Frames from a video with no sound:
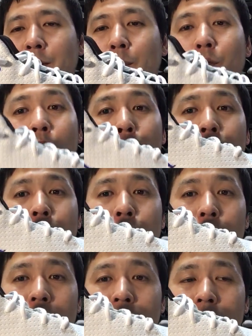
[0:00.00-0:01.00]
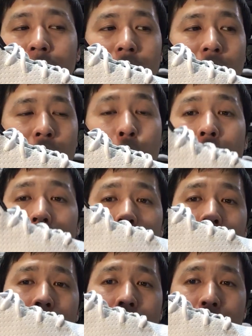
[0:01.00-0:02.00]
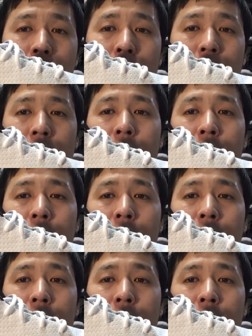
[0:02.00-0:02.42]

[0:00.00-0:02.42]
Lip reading: performance or quality of this shoe is